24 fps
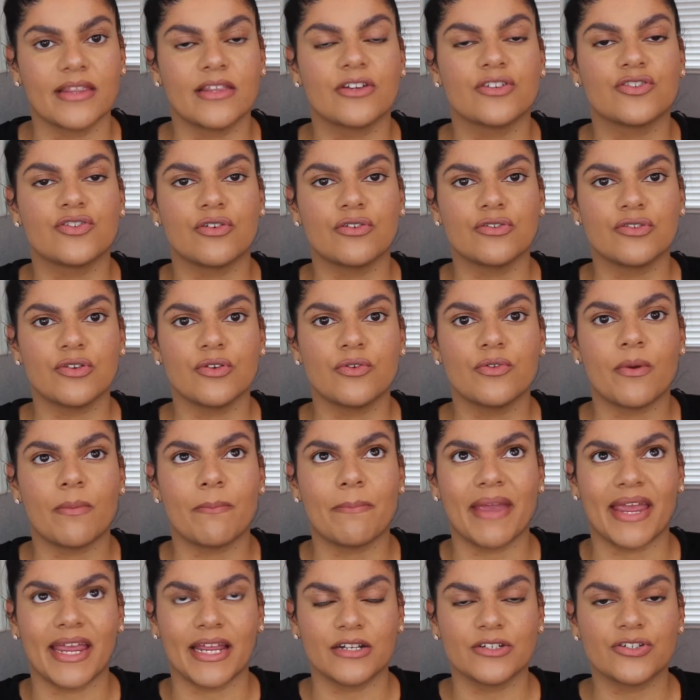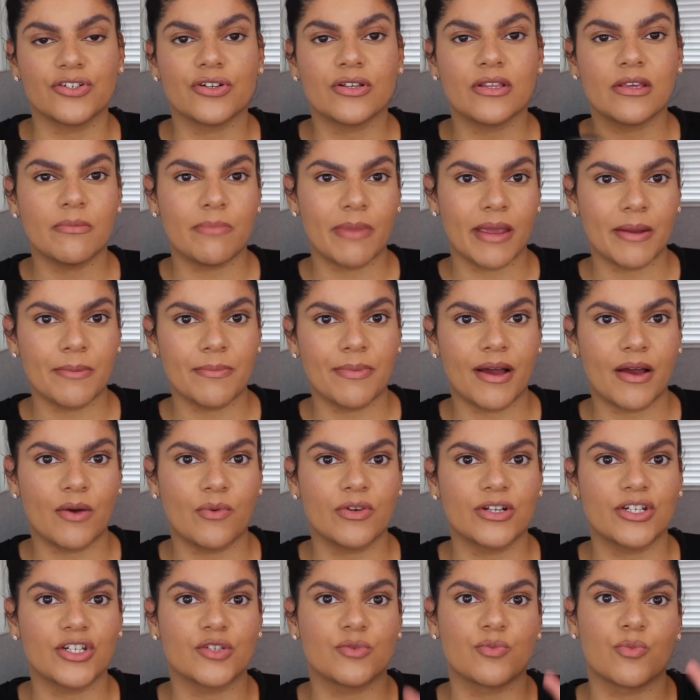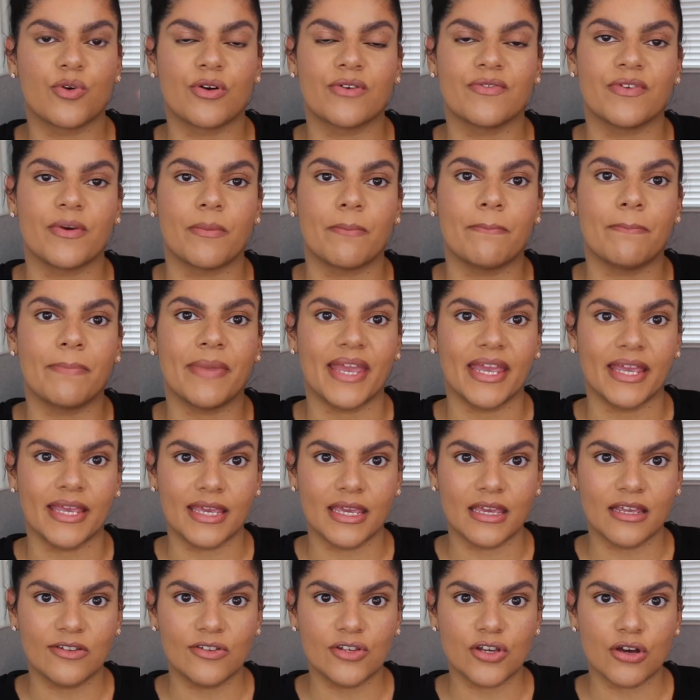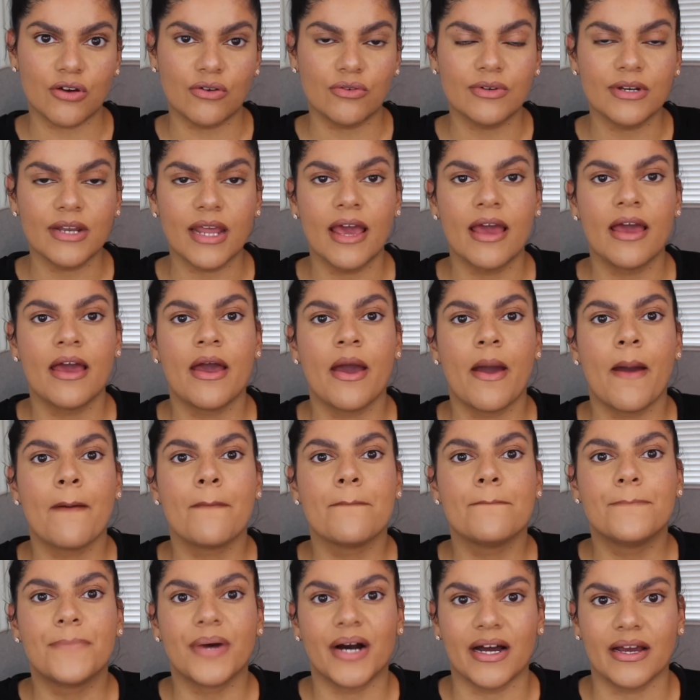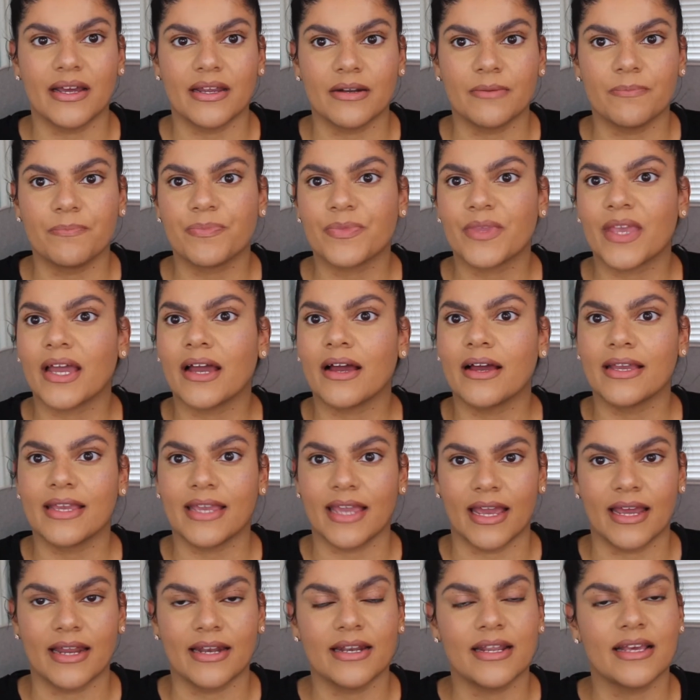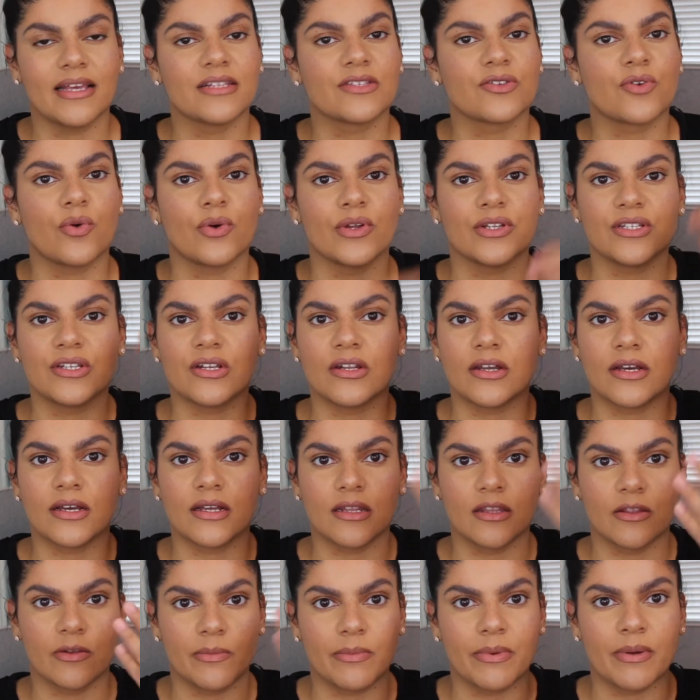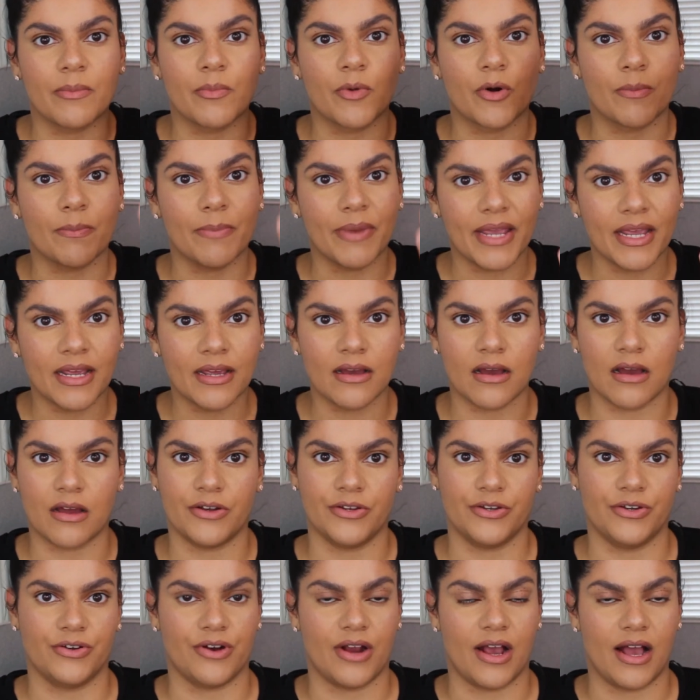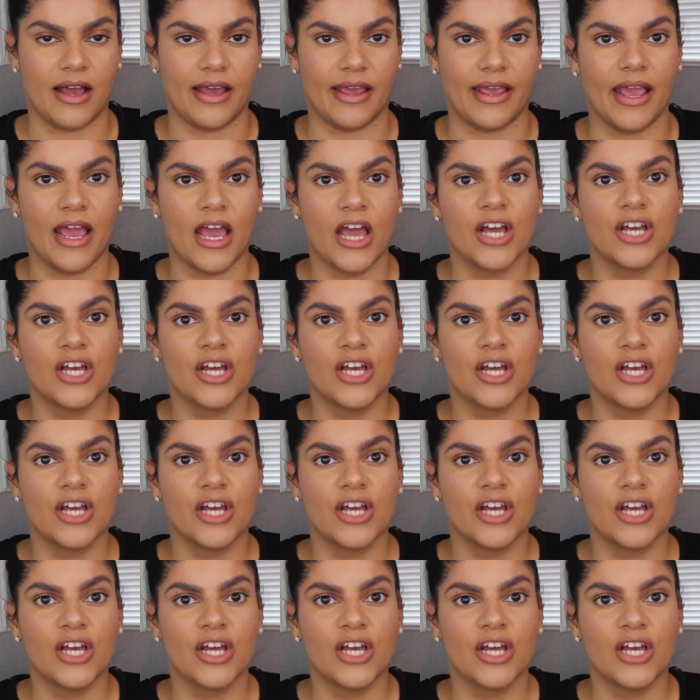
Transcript: There's also the Painterly paint pot, which is more of a pinky tone, but again, it's going to look a little bit more pink on your eye.